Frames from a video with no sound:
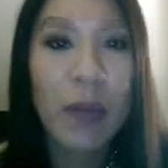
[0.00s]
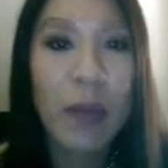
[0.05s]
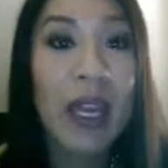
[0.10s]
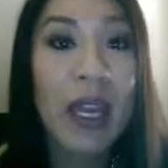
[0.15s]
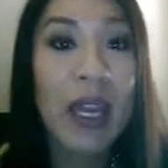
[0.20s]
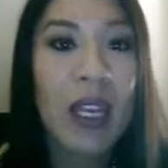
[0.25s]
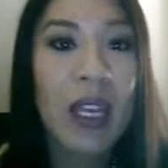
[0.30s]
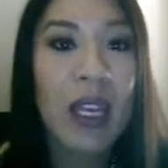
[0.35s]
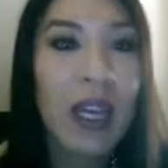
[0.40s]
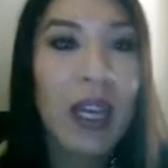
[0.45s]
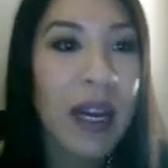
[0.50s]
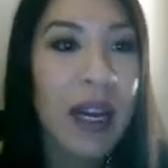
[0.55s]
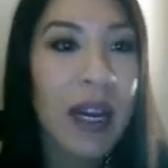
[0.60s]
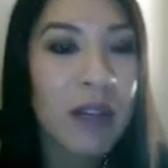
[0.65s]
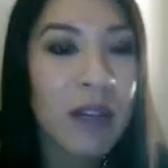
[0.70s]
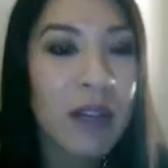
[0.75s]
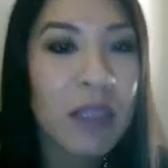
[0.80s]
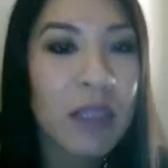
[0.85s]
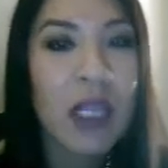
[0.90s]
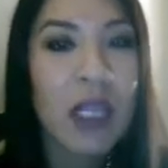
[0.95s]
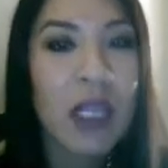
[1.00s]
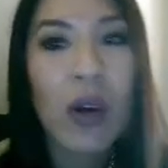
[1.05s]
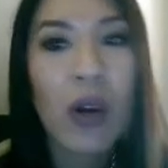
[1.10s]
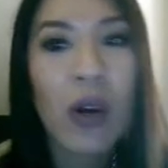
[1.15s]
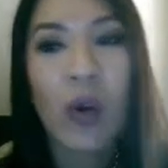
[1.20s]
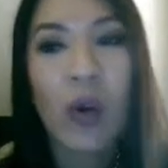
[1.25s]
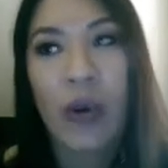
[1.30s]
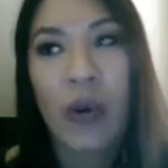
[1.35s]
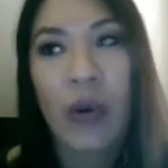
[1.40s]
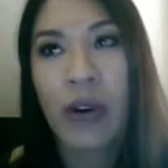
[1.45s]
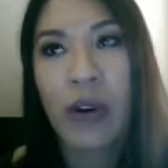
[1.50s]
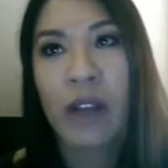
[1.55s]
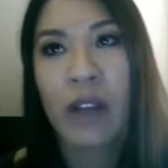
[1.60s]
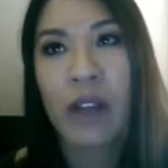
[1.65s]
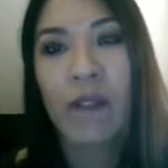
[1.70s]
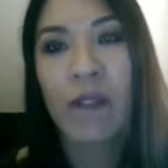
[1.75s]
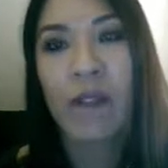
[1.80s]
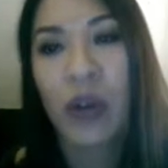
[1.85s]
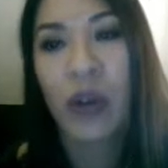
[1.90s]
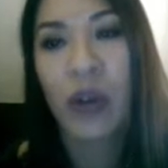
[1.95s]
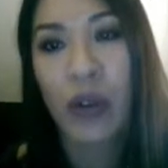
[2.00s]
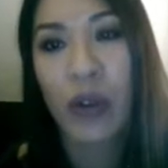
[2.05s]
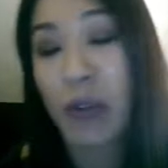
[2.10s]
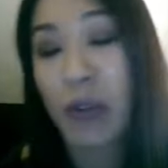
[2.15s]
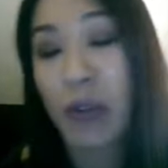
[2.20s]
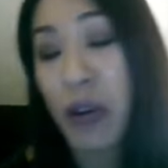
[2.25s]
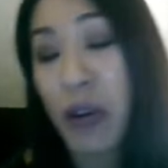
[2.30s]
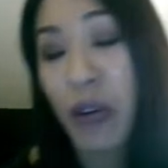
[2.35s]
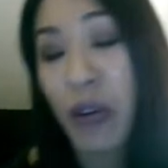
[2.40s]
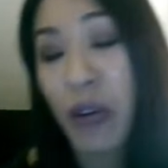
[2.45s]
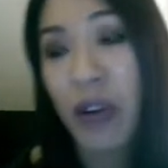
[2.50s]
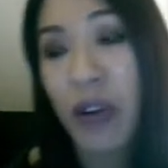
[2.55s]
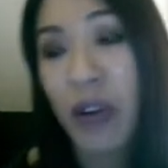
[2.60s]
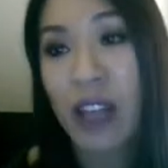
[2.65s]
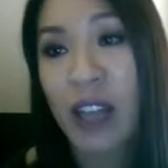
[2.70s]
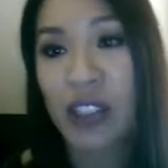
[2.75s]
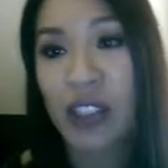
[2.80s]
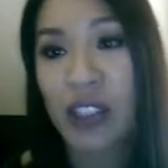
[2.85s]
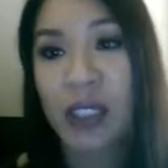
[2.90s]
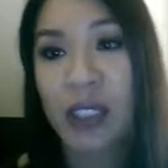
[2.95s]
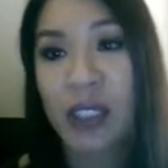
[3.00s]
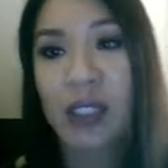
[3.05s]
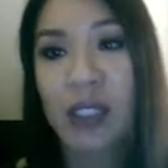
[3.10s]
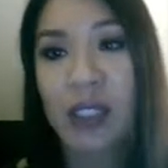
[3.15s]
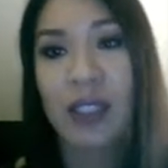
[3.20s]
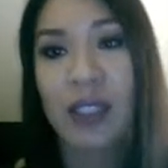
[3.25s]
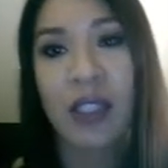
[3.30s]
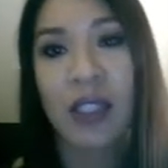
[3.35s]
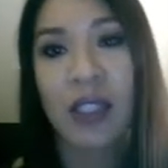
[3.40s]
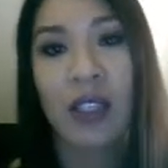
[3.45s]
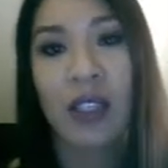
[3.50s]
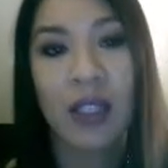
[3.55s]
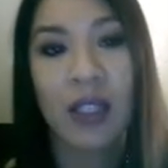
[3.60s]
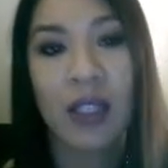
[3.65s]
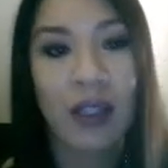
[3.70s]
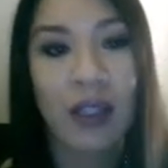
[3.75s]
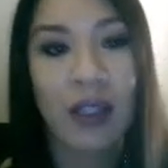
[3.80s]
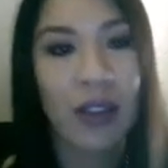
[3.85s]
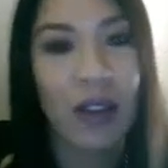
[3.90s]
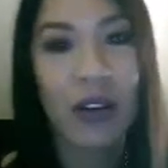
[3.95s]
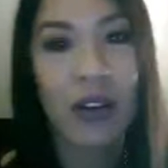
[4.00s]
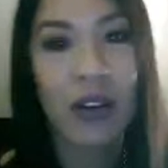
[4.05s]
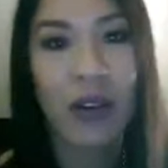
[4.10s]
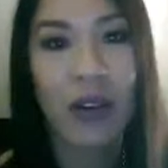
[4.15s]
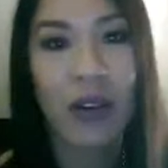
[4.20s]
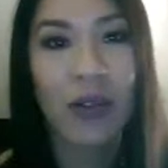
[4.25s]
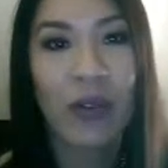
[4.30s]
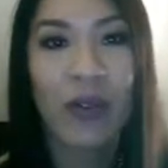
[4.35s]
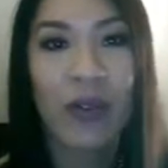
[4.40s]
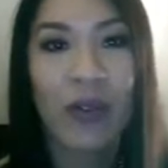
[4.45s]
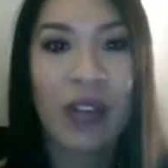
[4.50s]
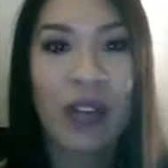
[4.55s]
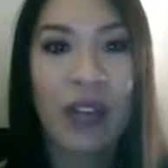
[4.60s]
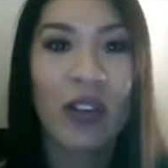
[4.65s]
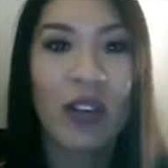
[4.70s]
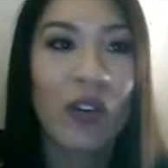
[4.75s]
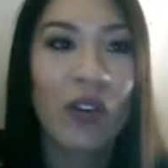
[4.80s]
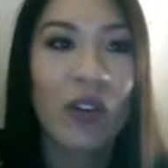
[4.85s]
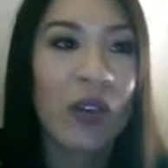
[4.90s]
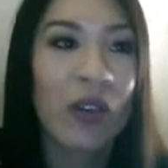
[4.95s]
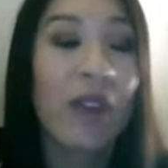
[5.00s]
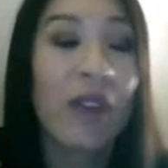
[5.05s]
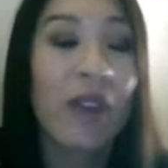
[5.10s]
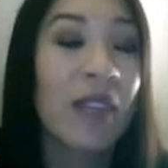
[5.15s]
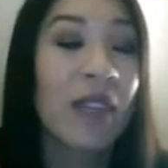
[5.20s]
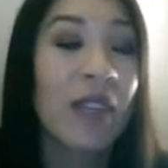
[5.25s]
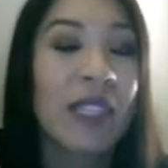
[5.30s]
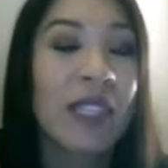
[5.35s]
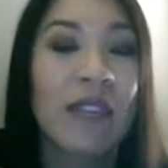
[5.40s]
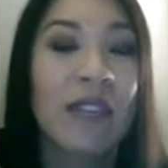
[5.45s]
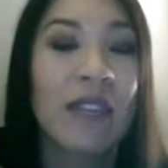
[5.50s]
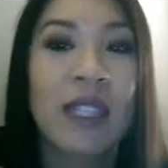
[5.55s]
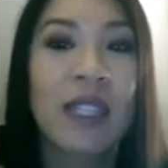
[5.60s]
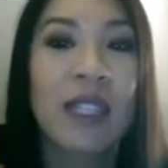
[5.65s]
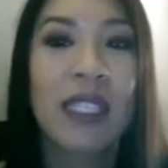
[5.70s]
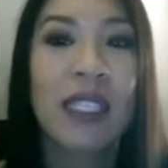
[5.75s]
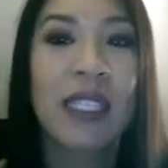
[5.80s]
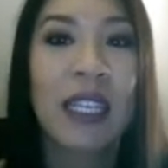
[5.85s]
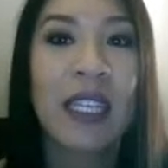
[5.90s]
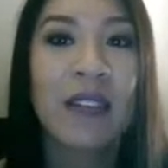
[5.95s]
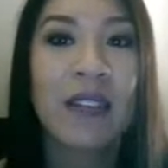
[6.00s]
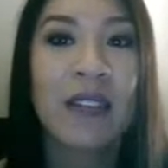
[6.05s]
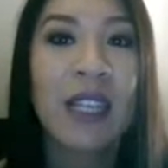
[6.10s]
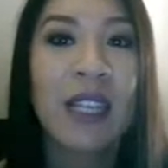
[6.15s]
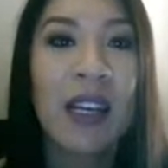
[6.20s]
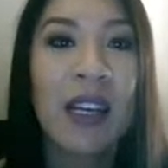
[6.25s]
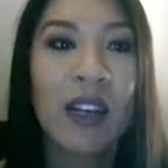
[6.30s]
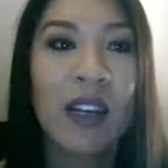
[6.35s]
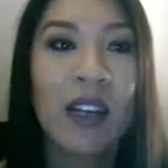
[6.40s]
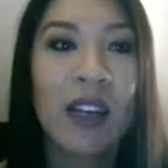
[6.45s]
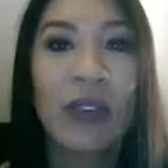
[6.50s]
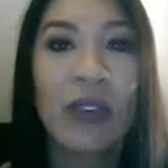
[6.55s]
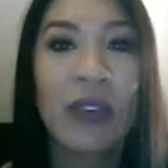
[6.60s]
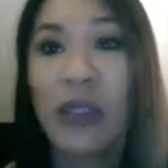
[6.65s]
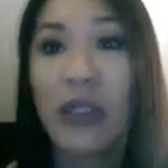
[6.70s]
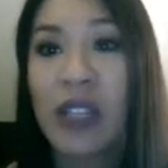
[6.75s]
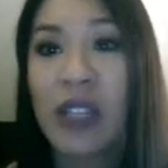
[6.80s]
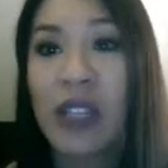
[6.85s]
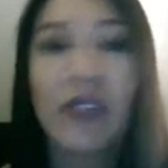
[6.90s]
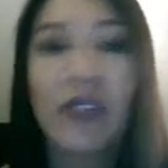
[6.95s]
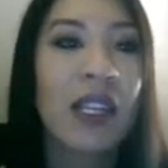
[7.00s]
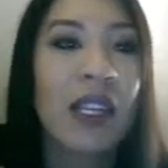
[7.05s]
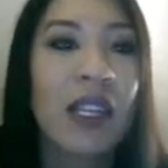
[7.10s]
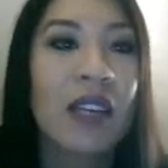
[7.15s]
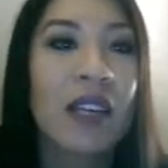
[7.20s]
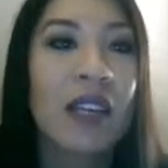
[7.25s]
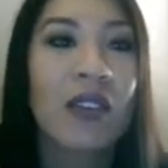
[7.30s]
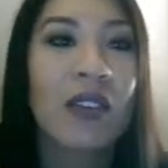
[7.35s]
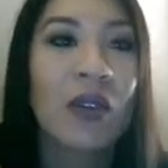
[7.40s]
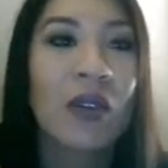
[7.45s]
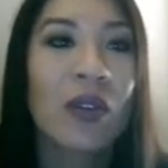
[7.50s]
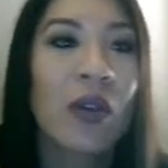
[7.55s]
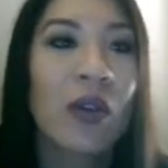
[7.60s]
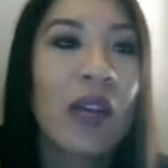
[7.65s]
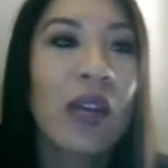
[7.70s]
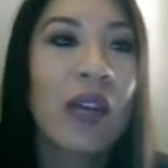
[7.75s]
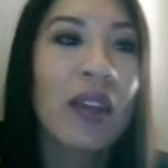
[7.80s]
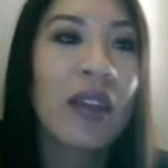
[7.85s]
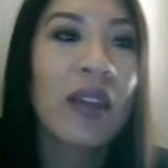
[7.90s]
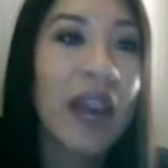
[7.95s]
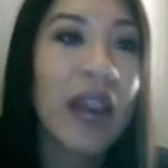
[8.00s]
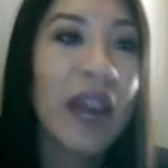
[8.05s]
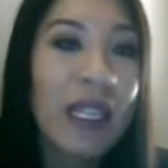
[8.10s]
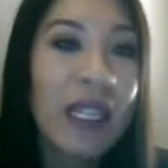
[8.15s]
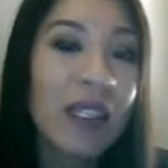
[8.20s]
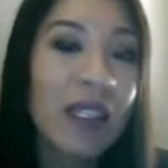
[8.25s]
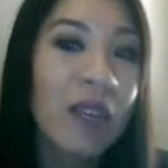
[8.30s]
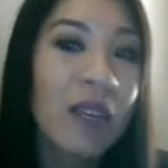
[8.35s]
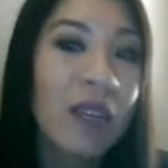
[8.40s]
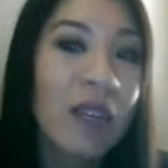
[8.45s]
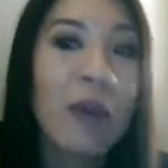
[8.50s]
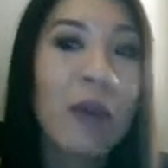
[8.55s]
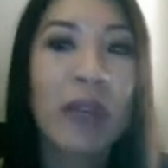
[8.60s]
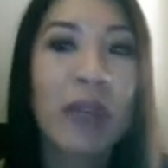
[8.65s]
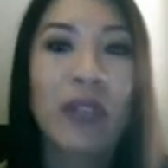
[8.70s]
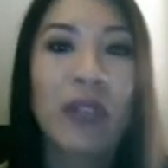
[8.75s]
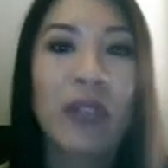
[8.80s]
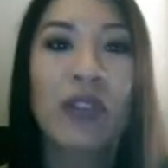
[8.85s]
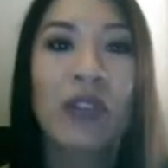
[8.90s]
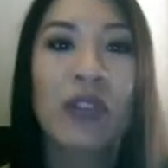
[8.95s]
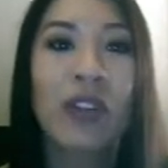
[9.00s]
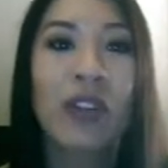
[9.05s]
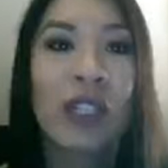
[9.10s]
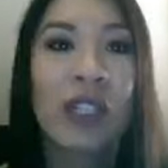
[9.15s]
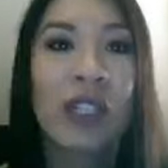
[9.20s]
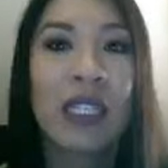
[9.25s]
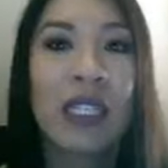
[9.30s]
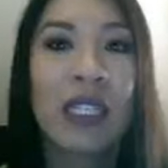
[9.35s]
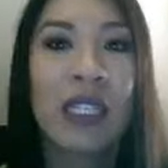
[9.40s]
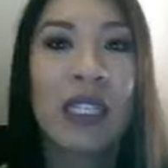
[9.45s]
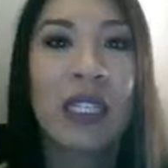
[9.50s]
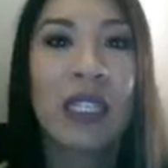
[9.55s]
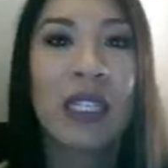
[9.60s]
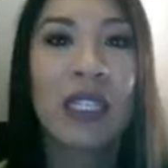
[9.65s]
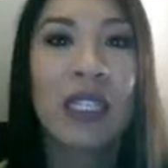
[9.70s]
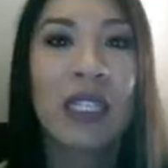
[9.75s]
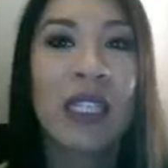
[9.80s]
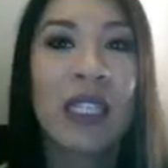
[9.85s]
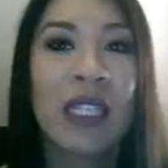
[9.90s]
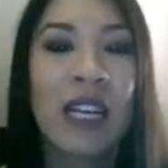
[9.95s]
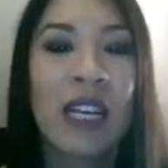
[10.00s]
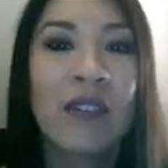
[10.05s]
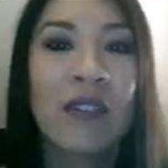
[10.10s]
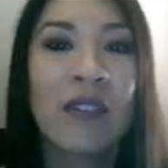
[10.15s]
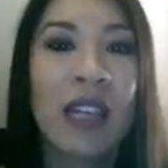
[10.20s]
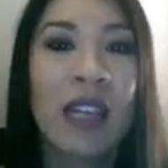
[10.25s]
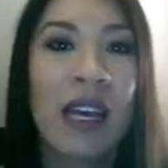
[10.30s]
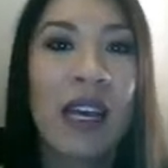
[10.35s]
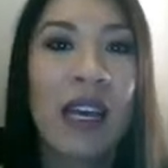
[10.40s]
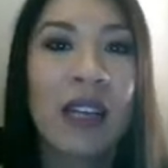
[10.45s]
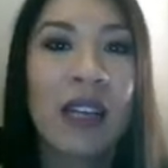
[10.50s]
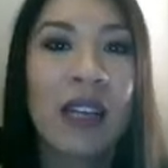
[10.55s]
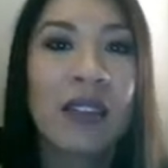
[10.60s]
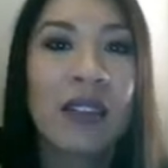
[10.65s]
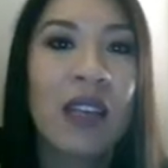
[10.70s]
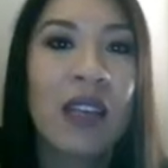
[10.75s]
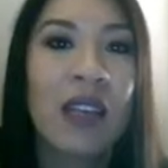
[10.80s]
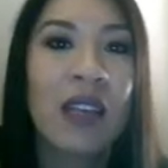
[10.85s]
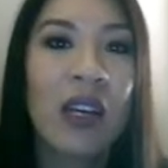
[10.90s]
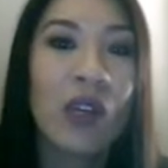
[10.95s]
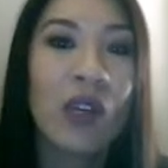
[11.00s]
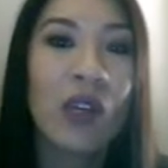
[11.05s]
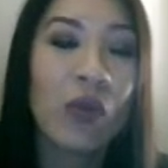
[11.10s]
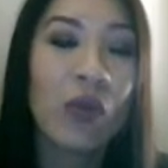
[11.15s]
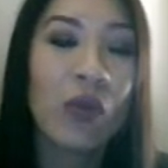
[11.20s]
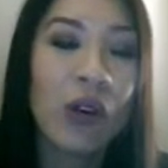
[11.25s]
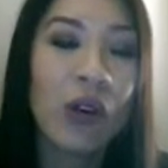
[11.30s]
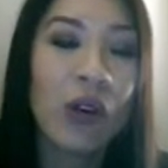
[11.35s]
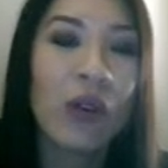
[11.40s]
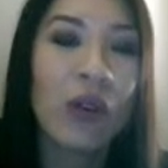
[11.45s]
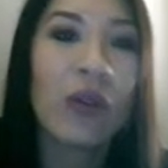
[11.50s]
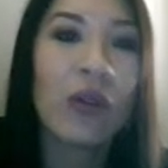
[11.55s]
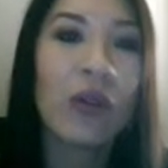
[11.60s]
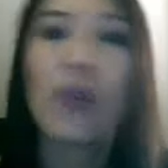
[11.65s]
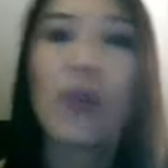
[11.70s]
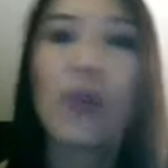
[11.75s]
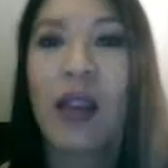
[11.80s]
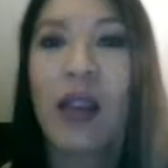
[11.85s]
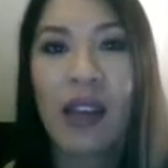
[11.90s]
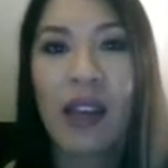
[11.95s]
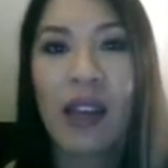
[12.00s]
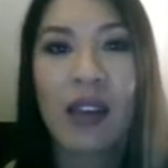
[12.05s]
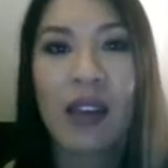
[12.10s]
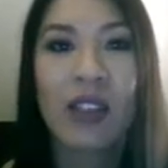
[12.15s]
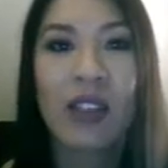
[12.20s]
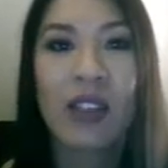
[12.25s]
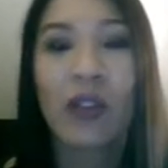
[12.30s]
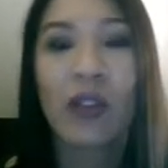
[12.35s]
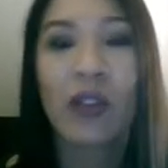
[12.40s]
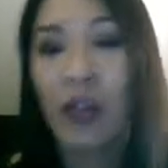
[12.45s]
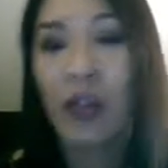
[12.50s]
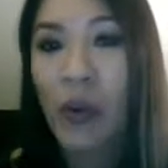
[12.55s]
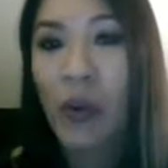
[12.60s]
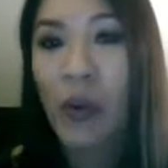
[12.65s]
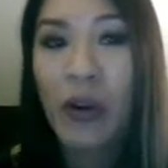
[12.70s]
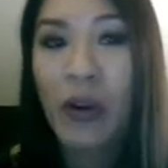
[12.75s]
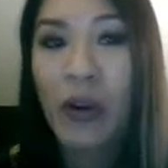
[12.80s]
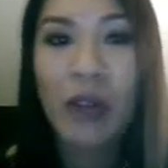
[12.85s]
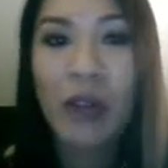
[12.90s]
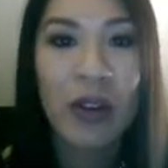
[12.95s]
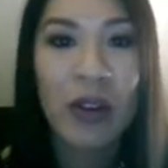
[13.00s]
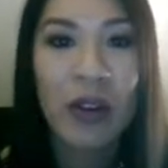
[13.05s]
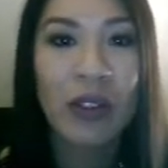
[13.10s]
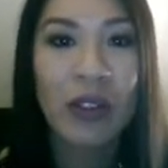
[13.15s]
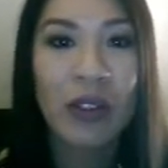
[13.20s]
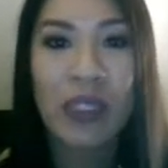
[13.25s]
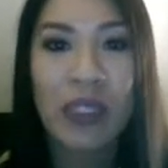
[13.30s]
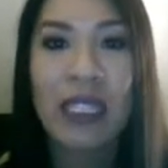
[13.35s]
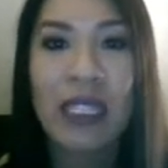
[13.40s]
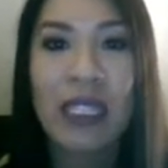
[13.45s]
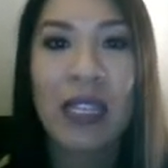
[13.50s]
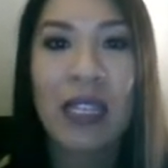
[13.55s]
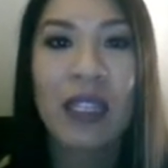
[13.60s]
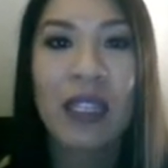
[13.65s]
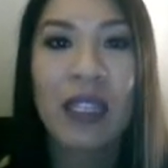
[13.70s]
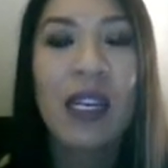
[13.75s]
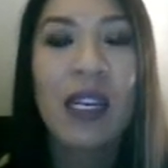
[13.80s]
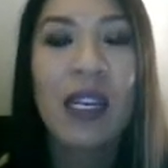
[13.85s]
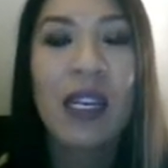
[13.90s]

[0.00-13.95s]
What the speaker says: pending items, or if your computer crashes, and you have things left unsaved, you'll lose everything. So the nice thing about Piktochart is that it saves as you go, and you don't have to worry about losing data.